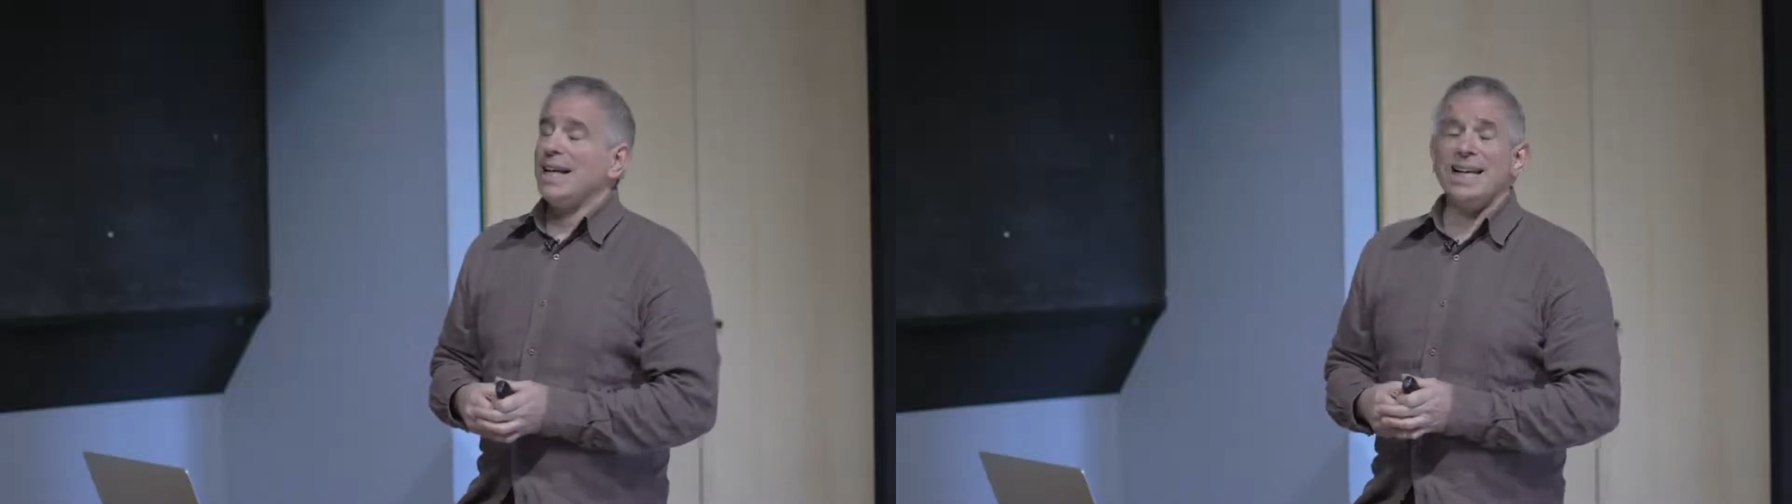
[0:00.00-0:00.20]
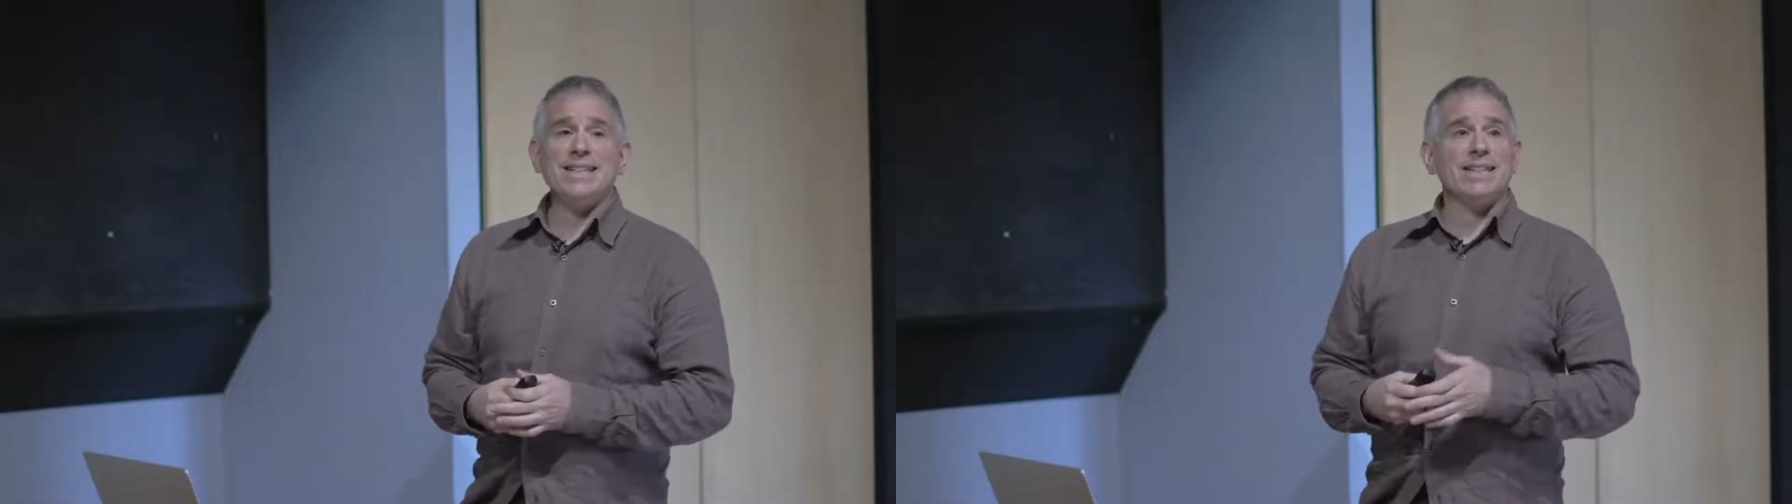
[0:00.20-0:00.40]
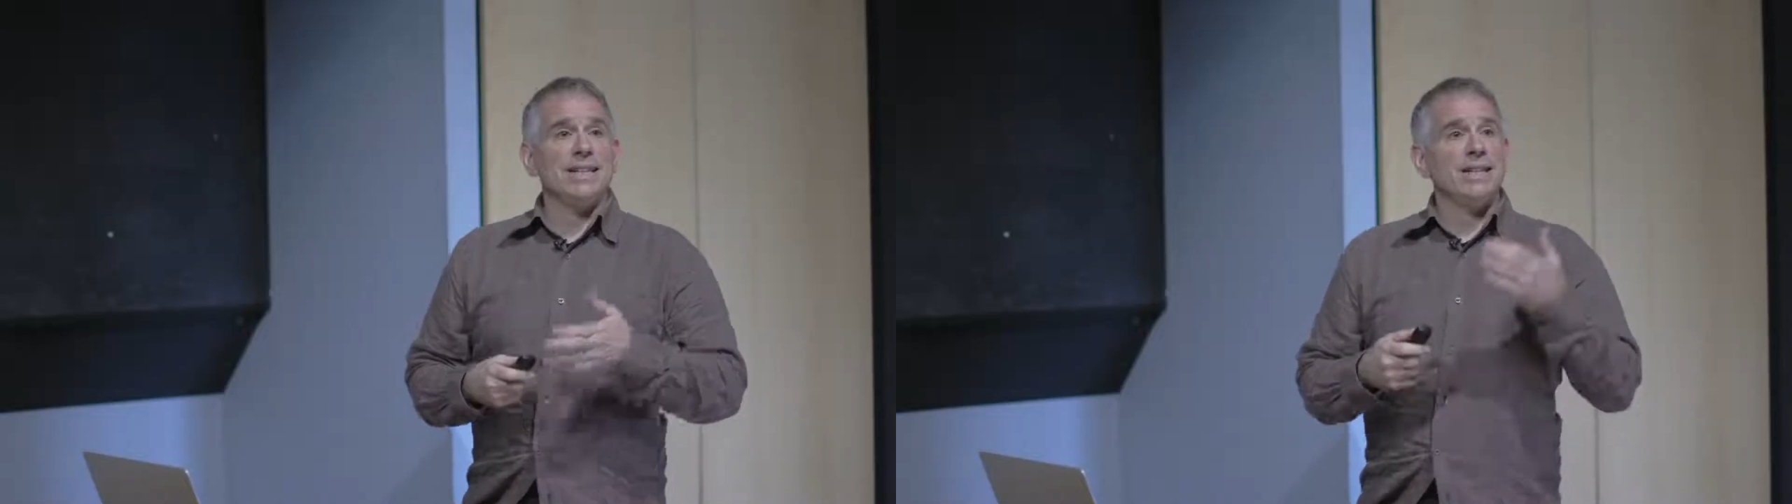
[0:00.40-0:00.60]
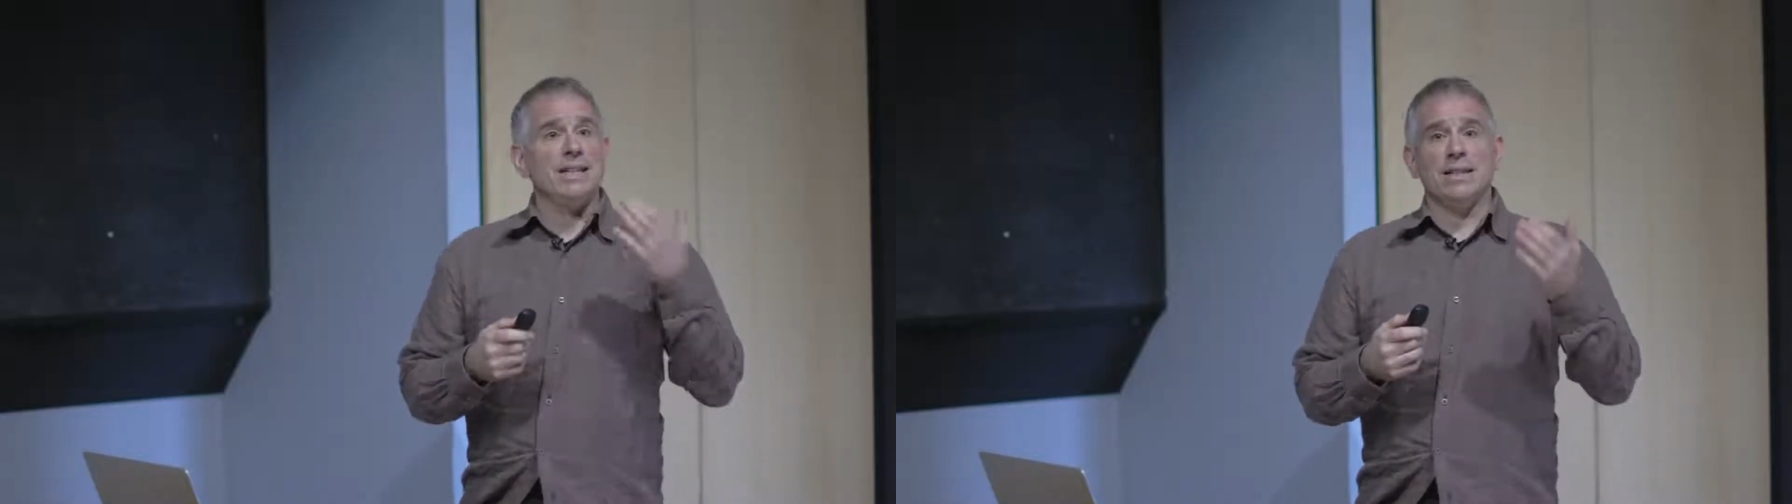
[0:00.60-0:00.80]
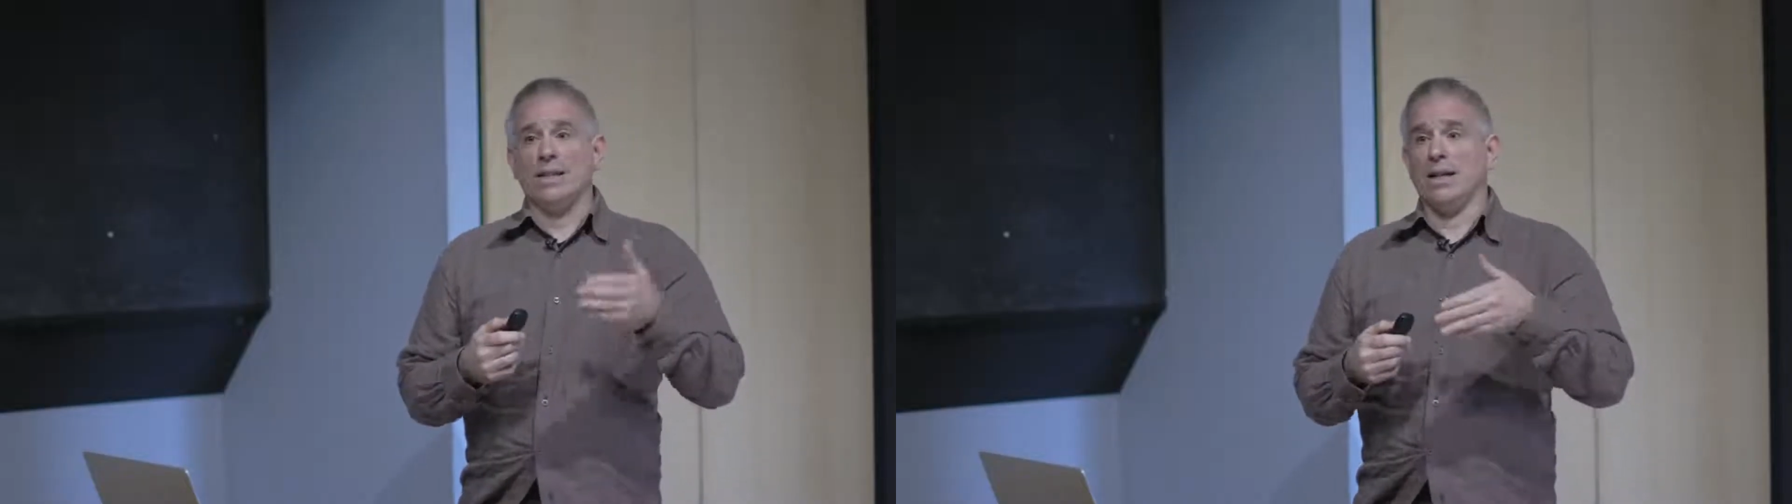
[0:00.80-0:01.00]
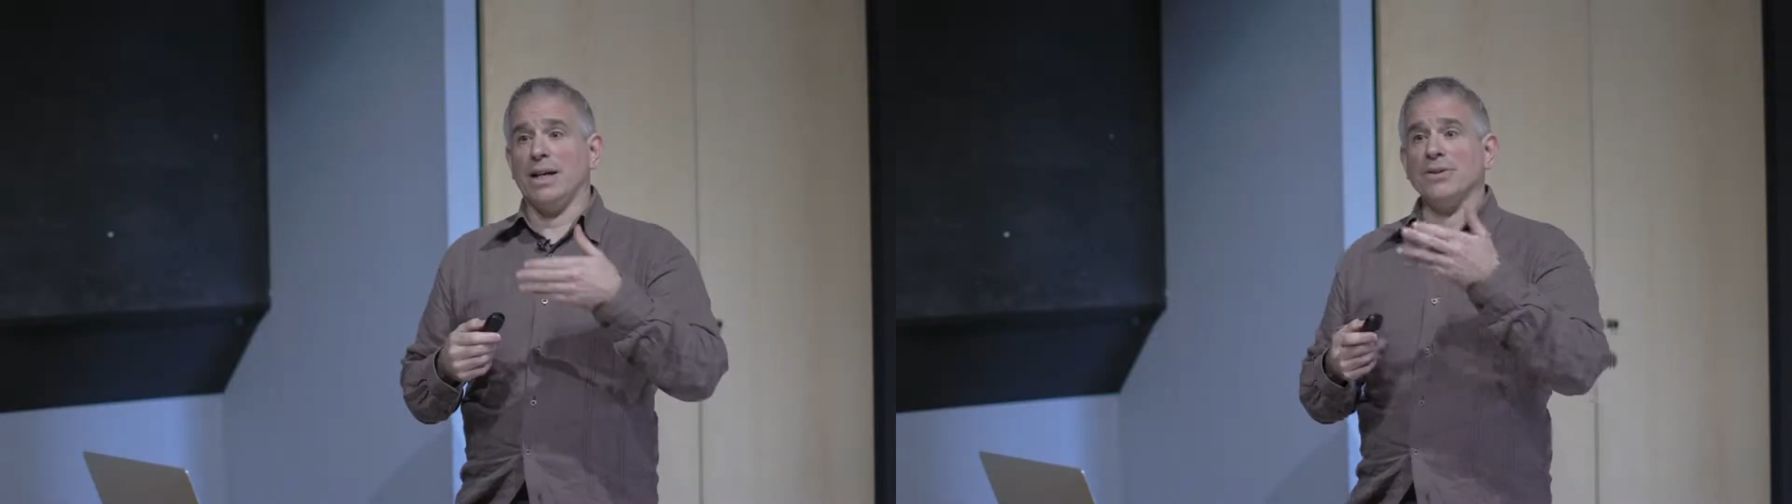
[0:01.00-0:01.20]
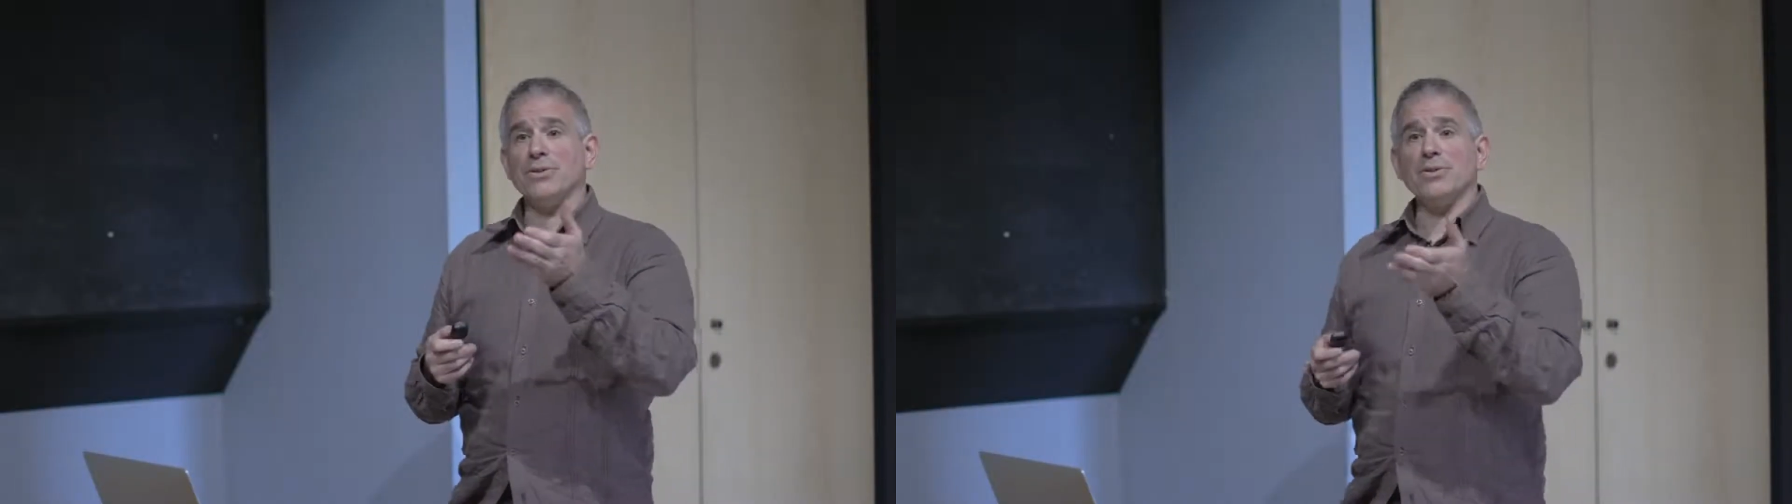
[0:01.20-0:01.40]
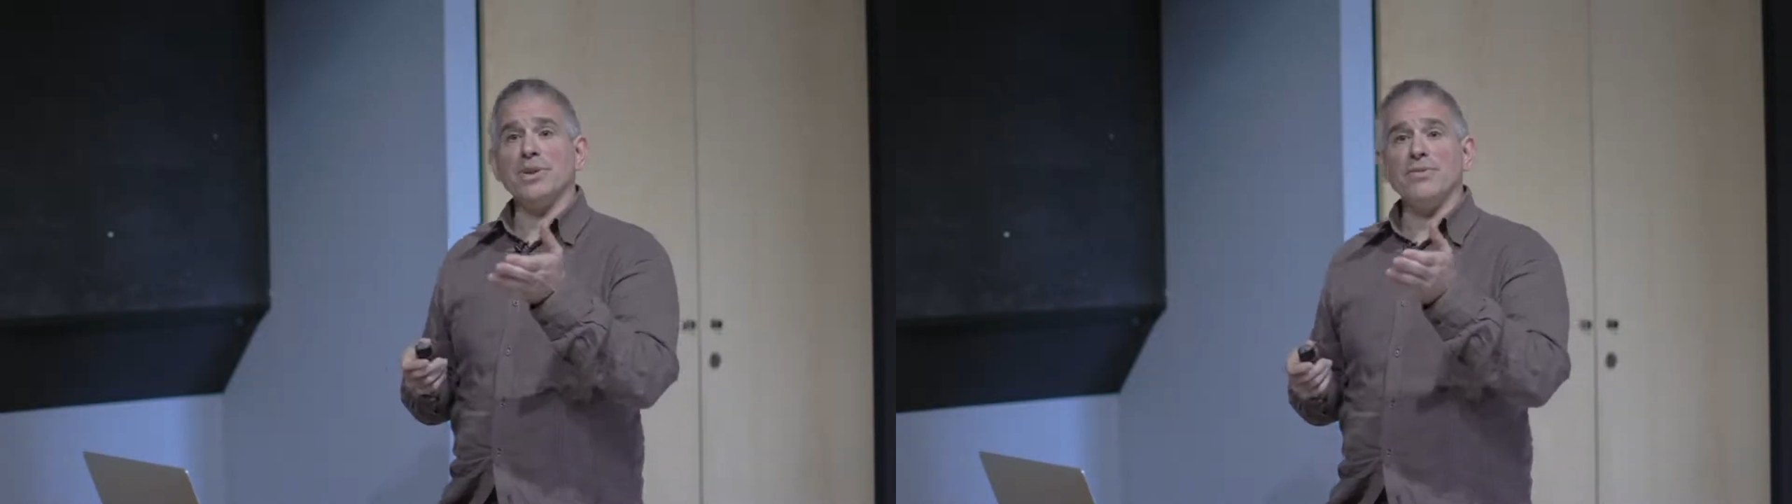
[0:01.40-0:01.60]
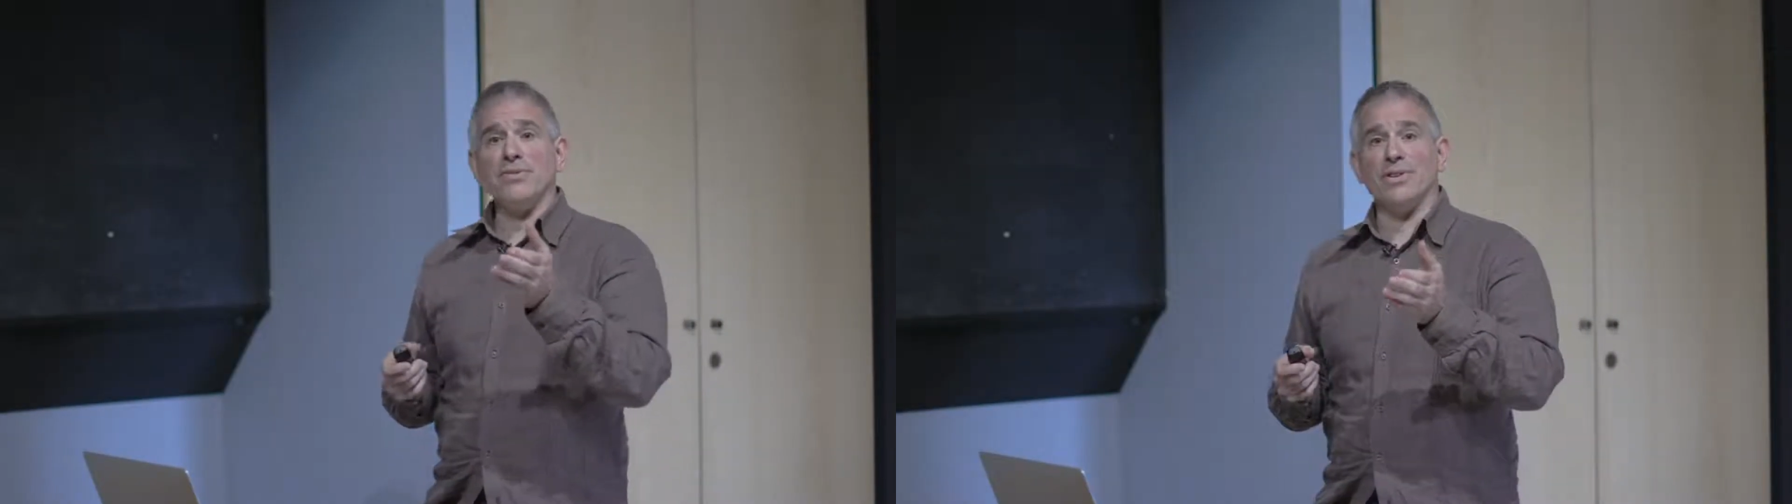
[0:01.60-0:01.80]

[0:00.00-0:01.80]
and I don't know if